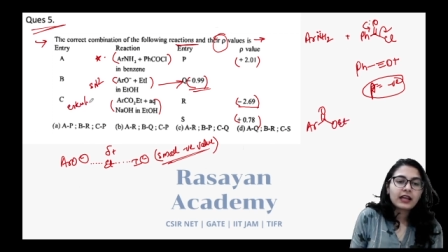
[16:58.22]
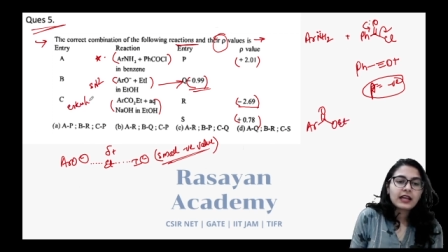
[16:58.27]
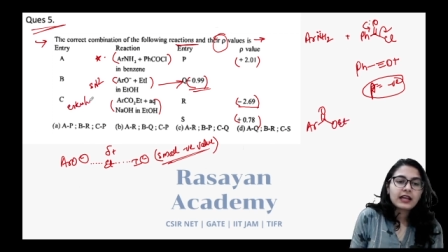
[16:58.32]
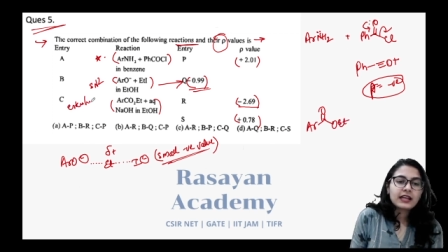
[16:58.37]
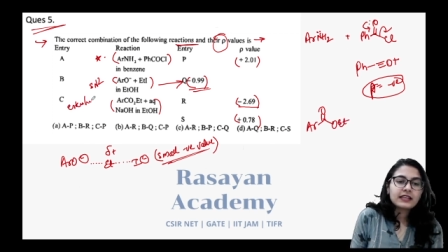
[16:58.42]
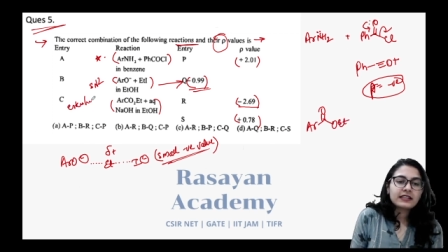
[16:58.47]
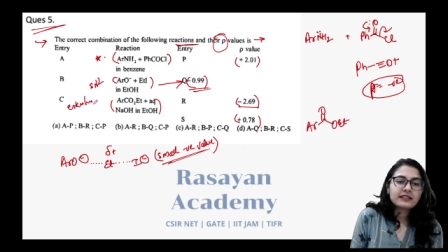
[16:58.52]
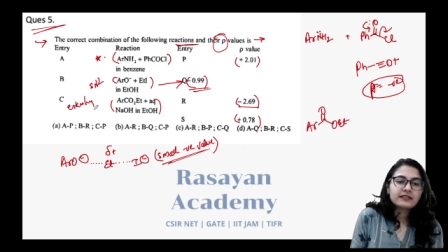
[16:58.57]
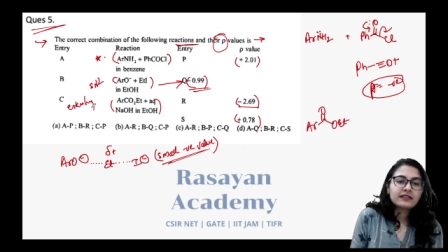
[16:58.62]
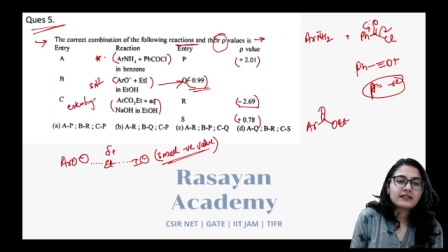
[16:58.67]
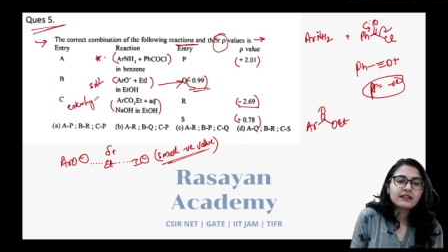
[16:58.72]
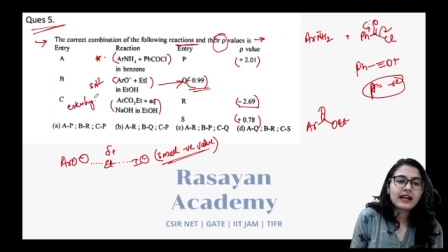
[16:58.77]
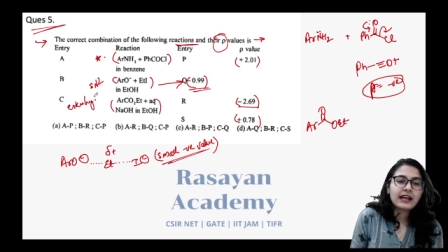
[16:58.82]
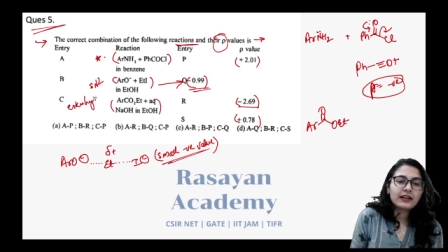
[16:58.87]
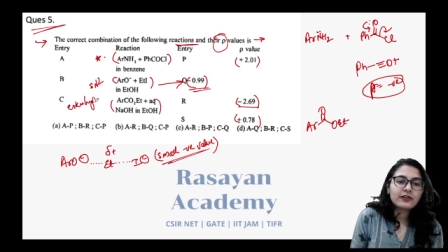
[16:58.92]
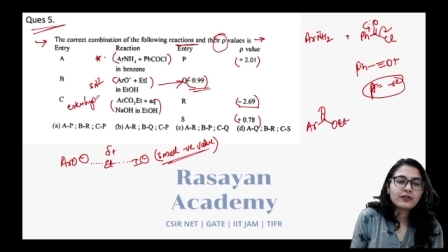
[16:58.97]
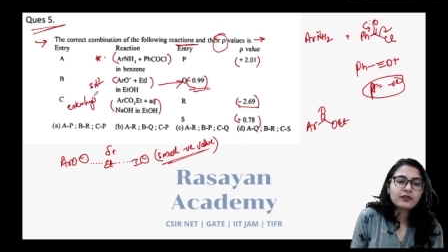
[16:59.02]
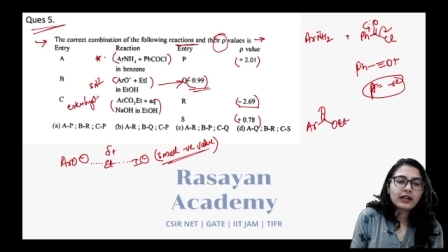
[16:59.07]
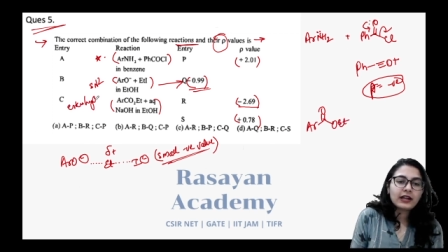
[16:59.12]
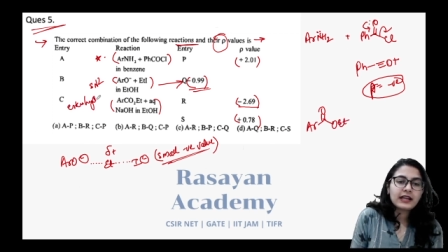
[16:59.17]
Ester
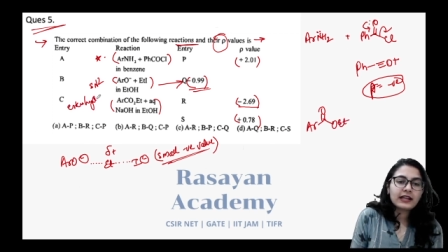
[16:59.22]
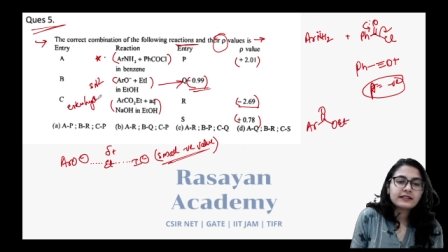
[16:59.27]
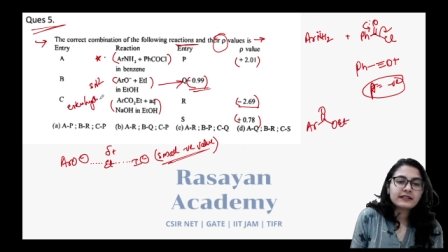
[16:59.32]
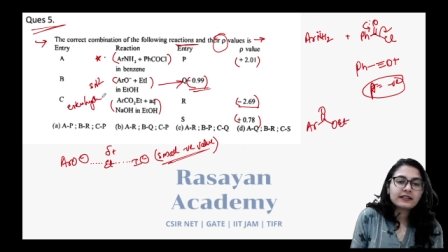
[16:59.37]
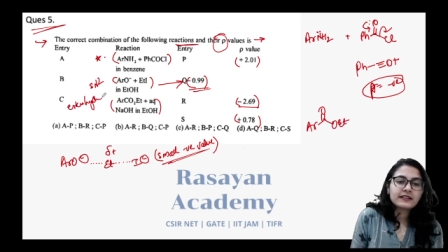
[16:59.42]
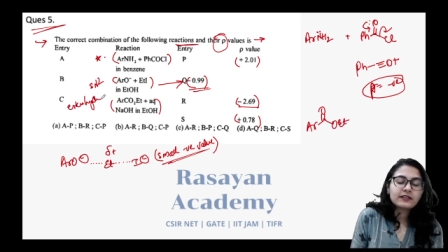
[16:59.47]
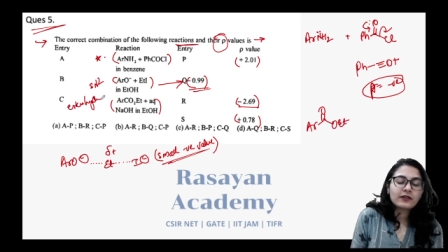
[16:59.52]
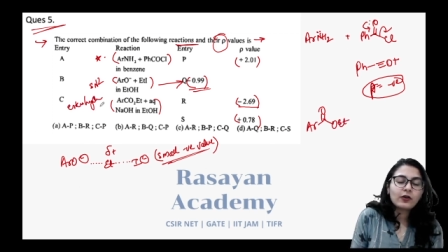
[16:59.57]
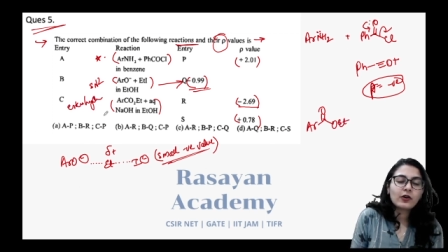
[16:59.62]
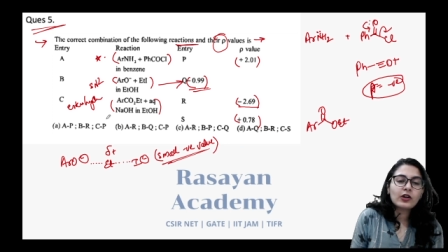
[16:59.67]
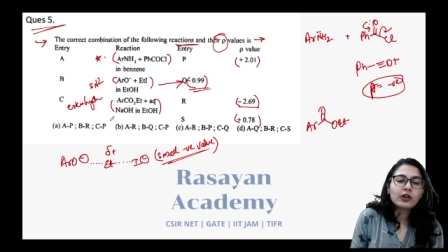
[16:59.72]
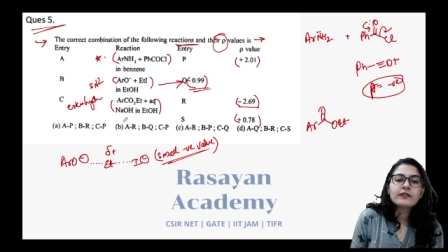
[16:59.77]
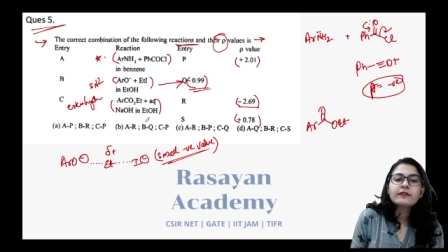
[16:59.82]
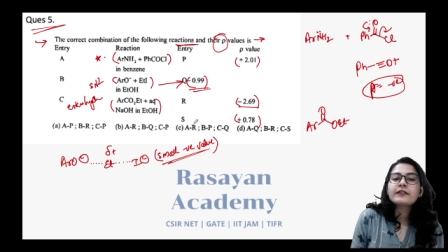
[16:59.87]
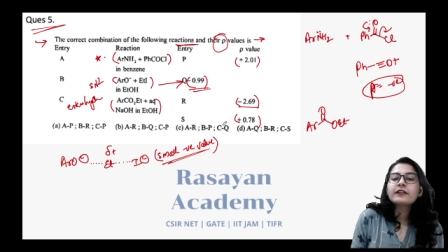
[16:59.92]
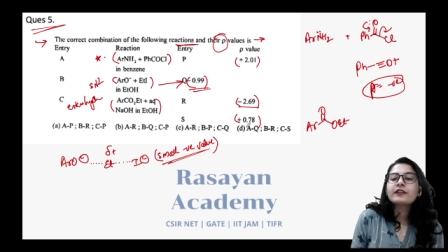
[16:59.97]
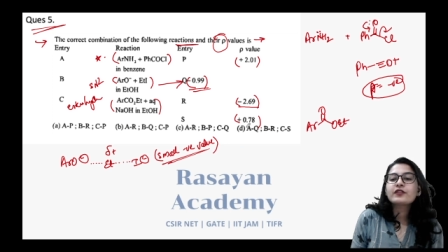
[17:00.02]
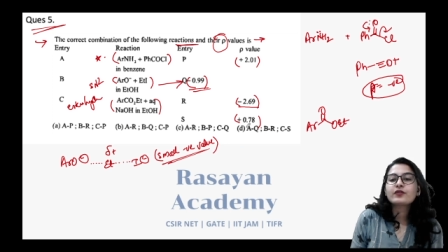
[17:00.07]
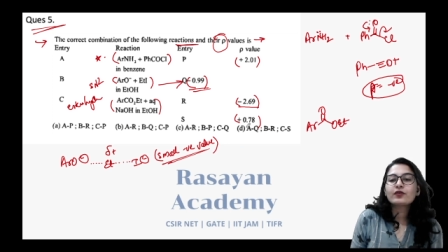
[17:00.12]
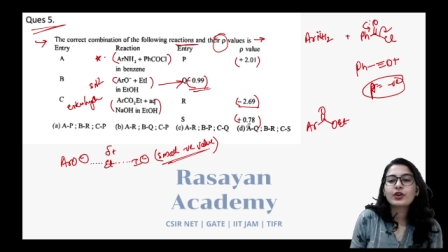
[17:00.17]
hydrolysis
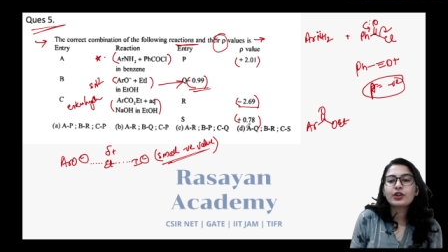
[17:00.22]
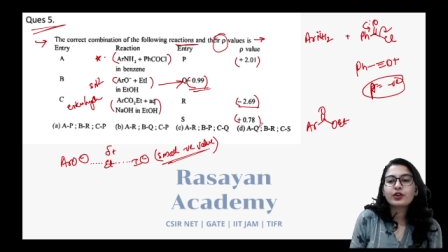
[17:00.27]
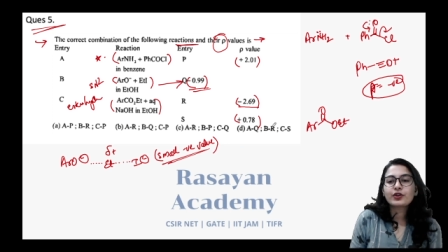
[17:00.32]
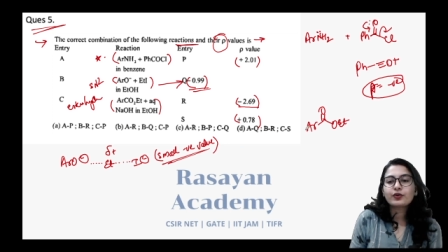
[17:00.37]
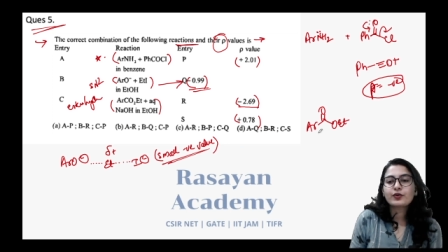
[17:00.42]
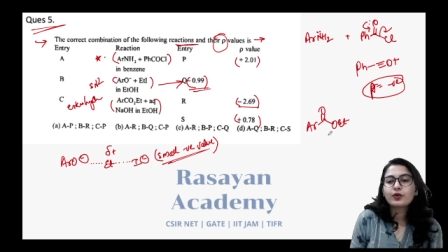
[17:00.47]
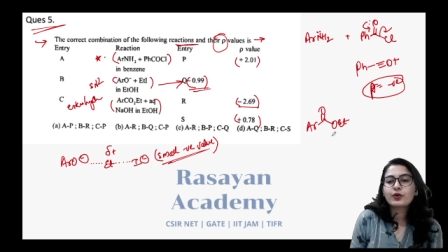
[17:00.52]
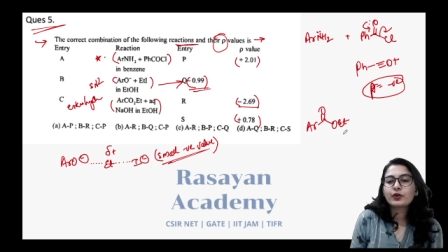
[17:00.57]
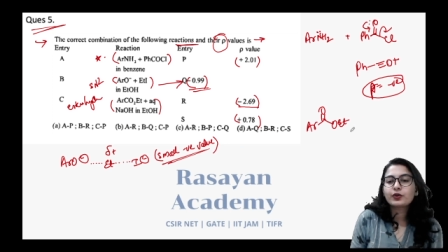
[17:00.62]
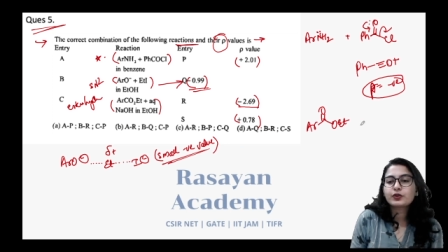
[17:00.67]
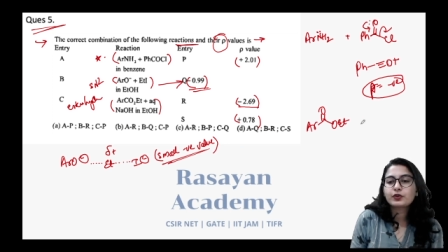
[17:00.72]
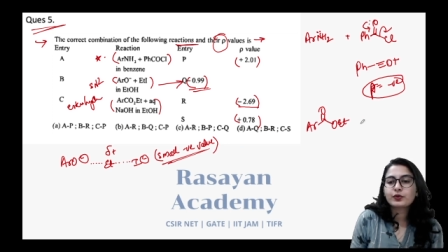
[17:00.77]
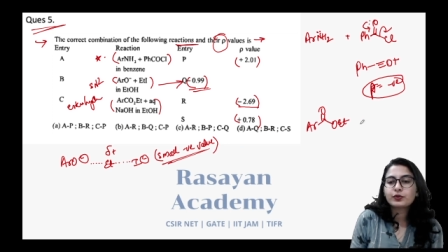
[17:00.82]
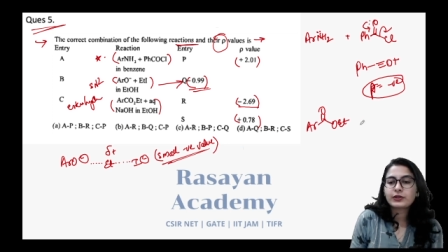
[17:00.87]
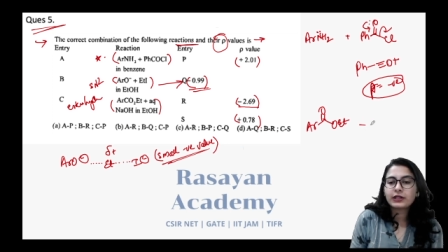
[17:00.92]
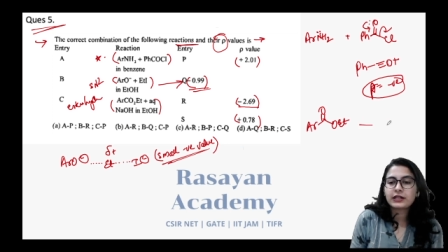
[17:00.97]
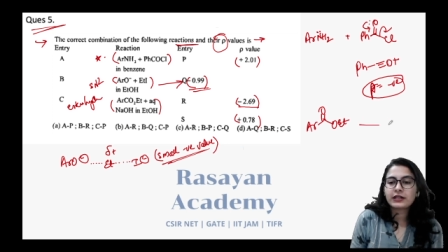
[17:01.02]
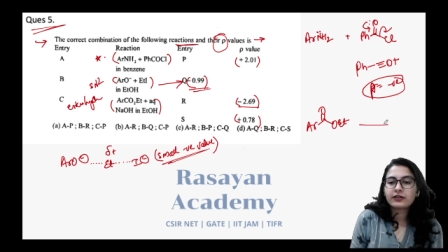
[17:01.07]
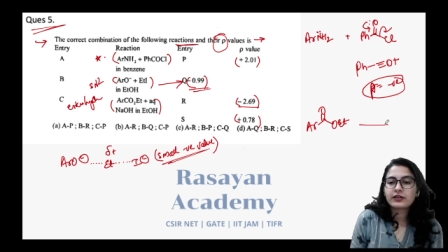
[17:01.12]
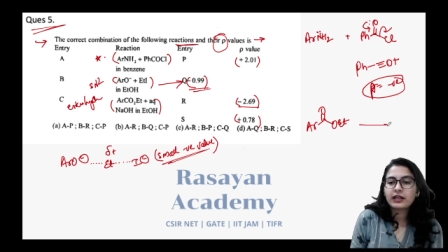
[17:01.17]
always going to go through
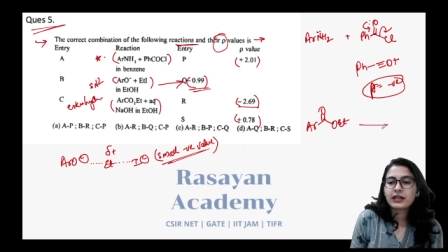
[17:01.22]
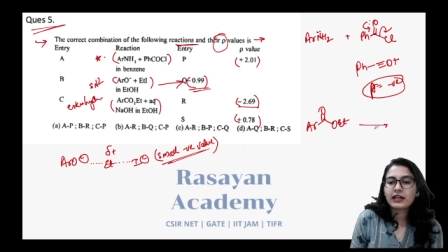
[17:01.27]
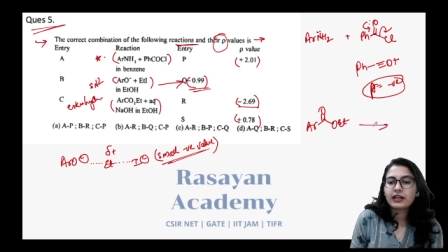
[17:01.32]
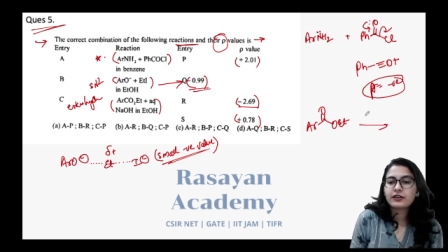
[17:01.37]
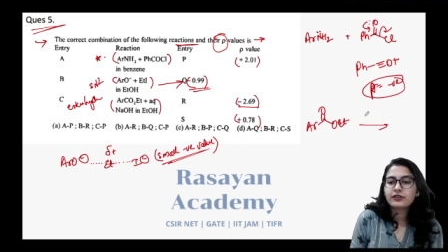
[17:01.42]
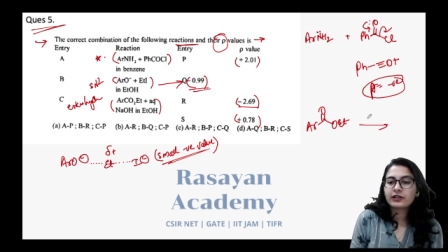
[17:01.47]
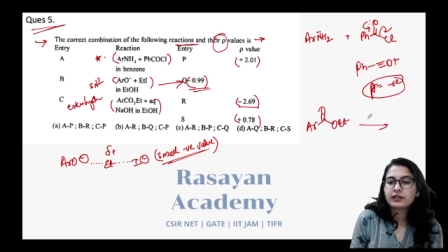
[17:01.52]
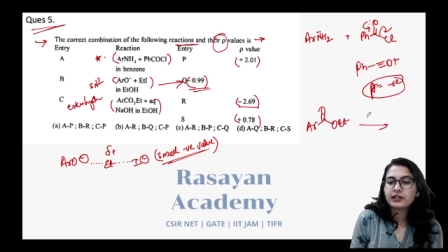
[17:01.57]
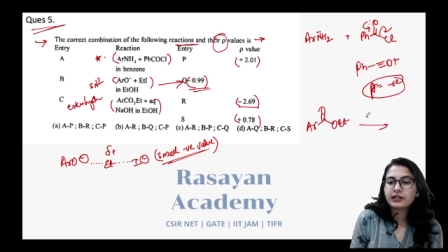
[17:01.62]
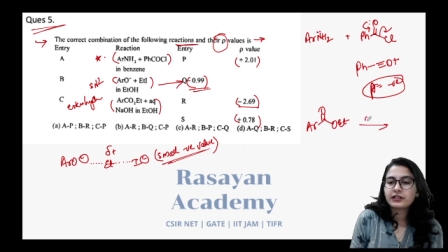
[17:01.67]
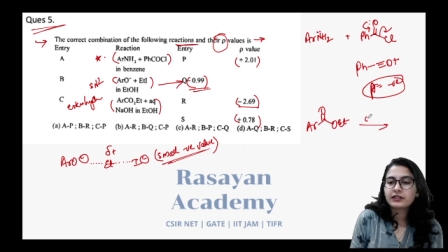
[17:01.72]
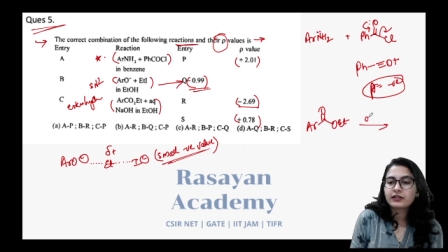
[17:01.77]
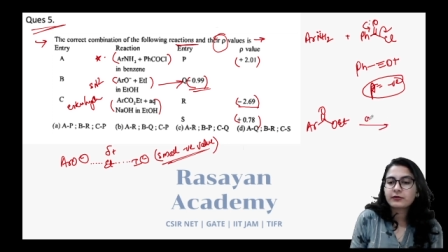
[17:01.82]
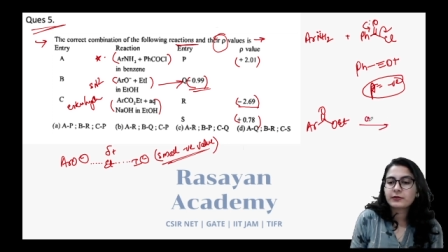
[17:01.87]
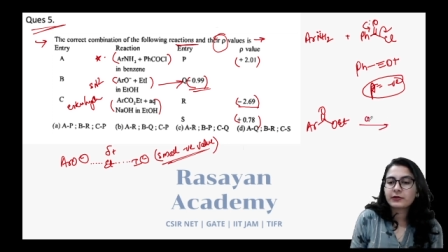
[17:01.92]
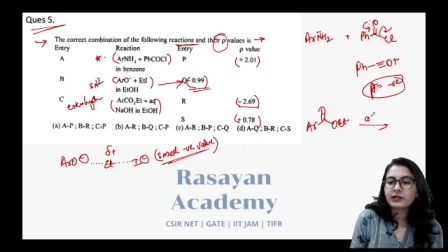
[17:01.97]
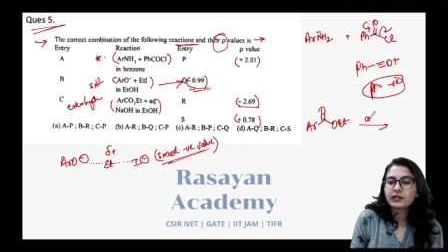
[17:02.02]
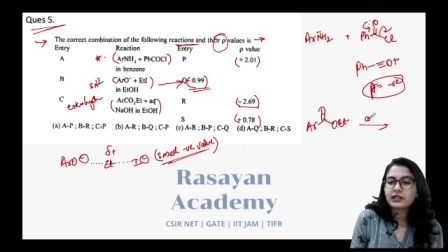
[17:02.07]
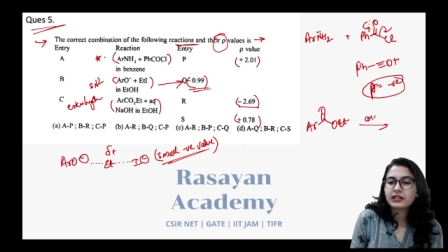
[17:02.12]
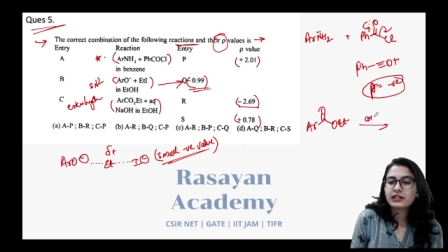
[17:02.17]
tetrahedral
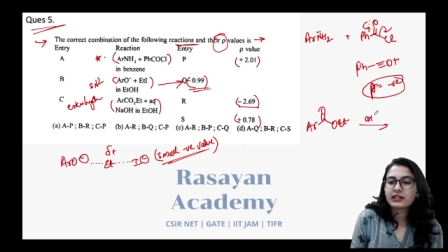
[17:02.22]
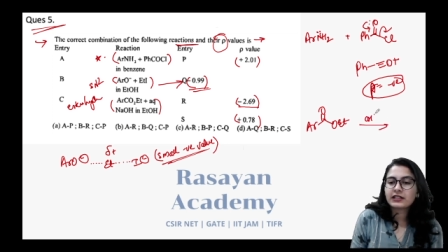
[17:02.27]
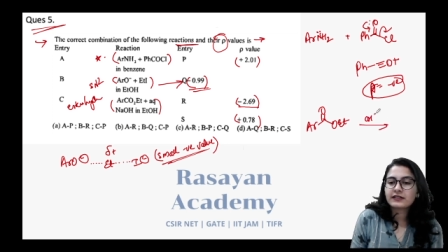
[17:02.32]
intermediate,